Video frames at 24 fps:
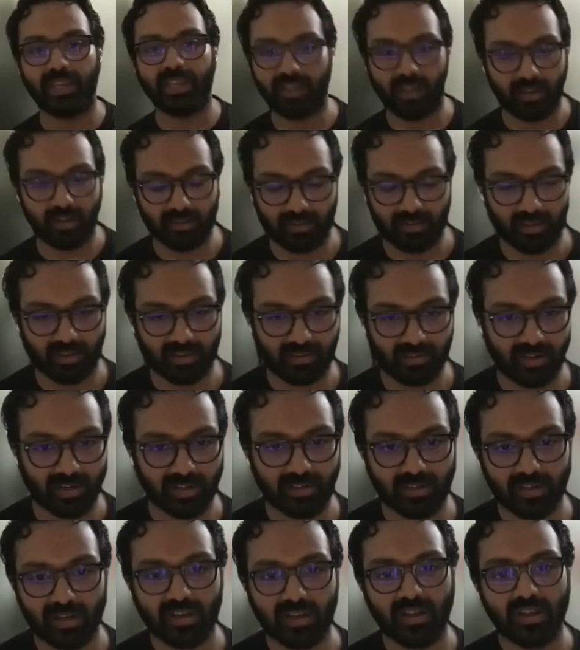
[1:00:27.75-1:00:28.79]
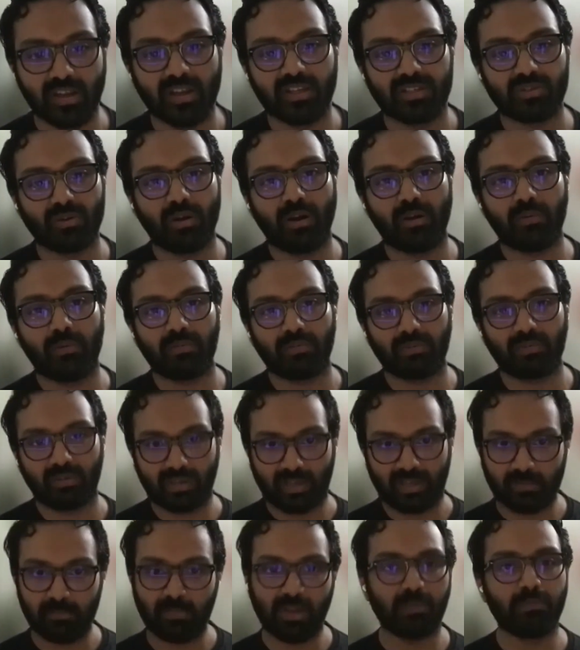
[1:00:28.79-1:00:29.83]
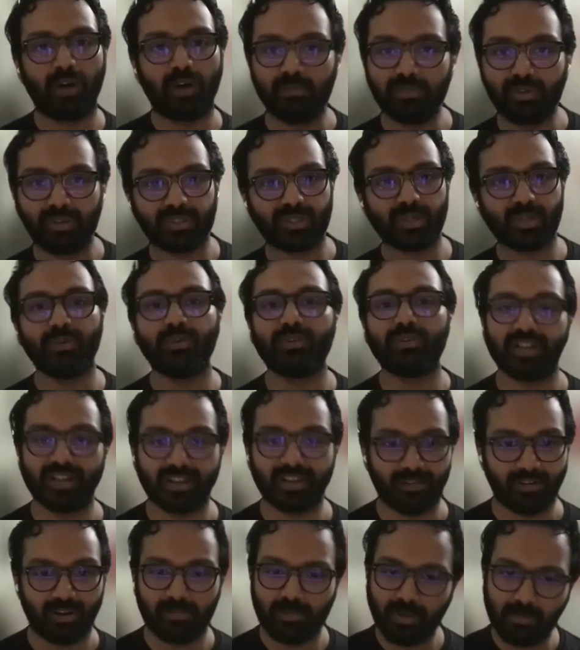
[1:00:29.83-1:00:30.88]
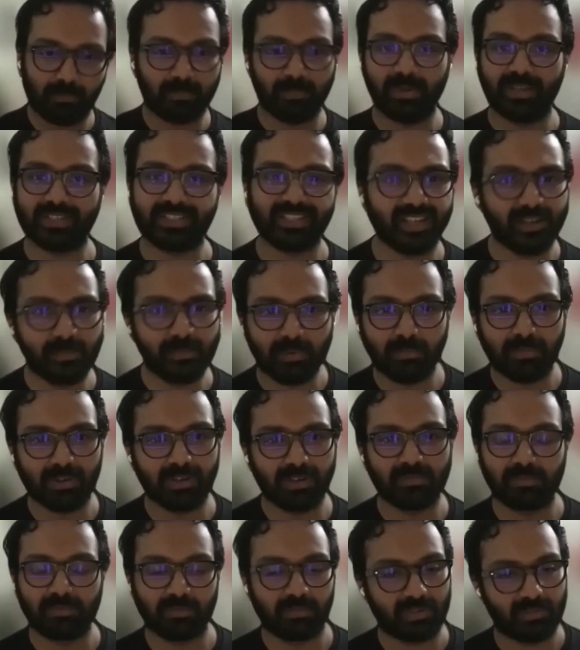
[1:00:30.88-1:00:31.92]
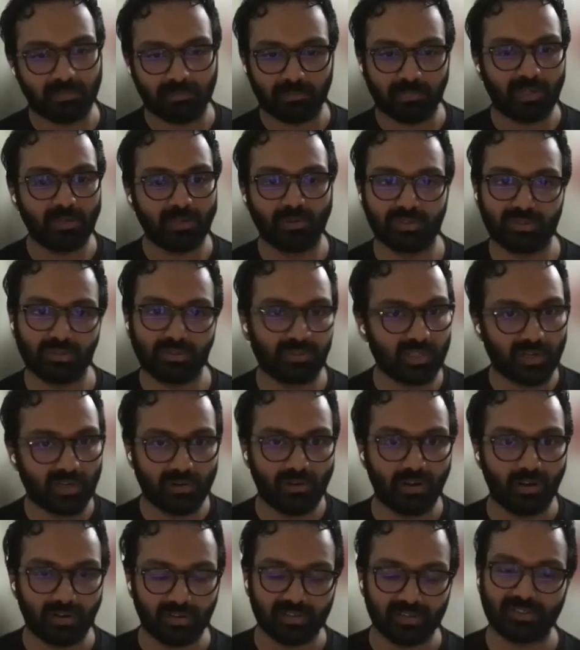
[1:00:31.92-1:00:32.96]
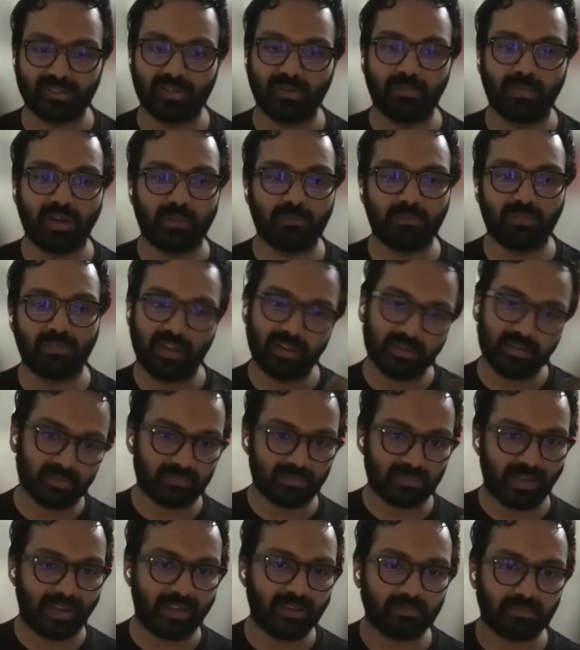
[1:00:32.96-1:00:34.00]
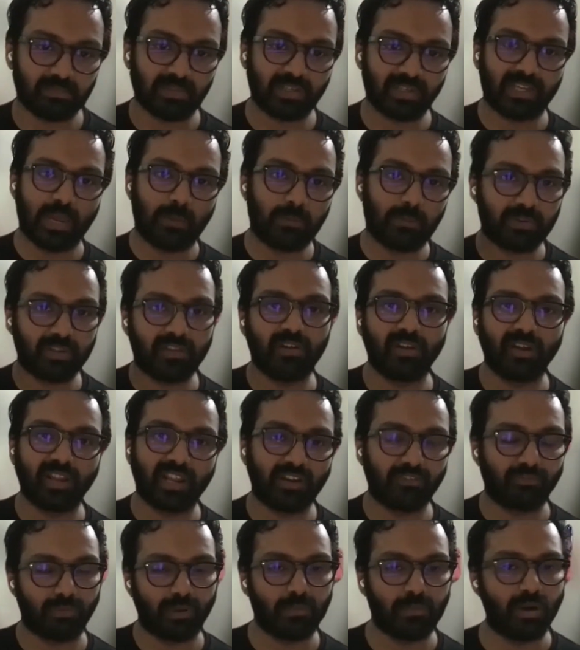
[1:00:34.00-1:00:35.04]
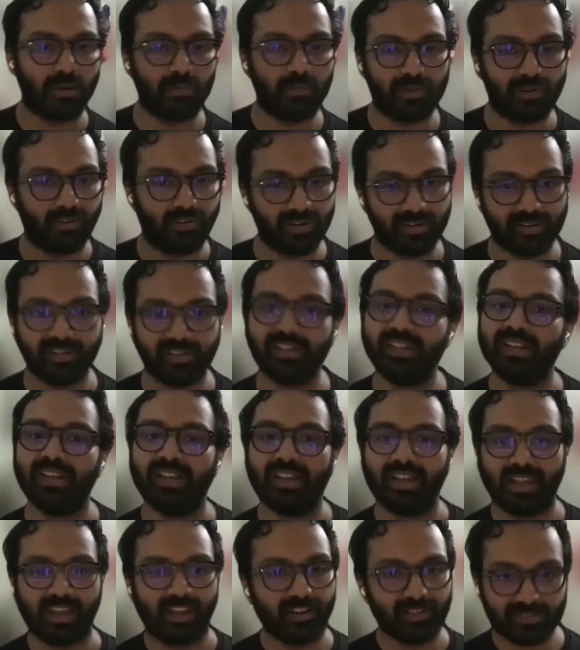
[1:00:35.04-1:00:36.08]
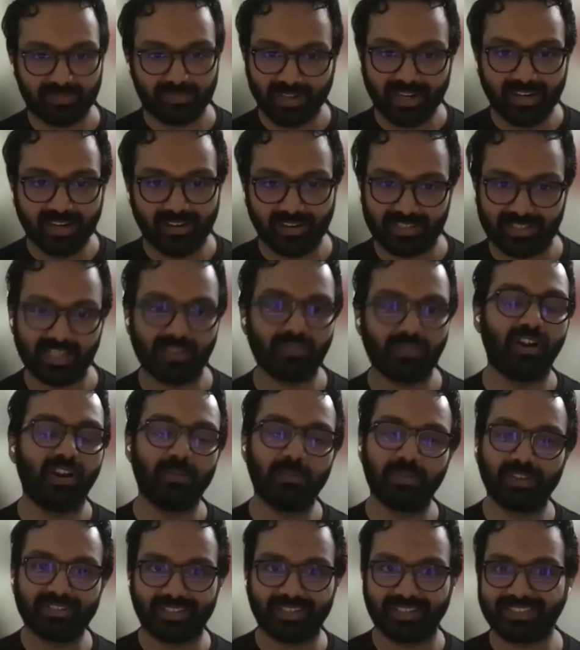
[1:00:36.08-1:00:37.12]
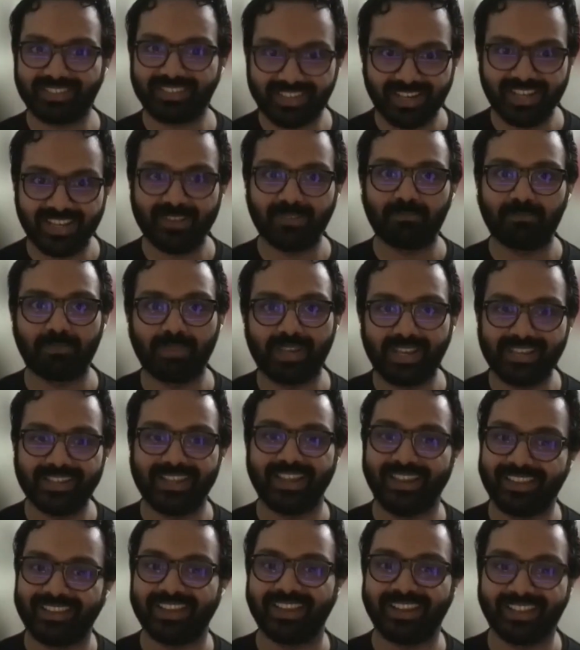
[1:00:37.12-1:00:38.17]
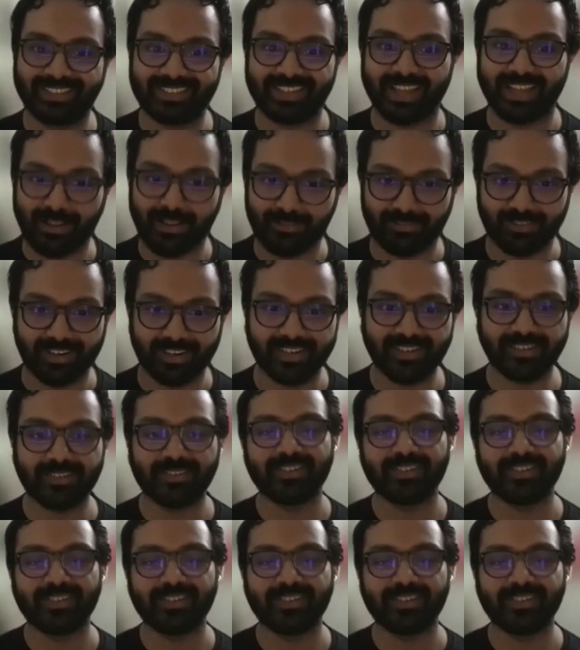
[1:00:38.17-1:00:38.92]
mean, right? So, and my mom used to use it a lot. I mean, basically, Mallus use it a lot. So I kept hearing it from my mom a lot. And it was a very interesting word because it doesn't really mean anything itself, right?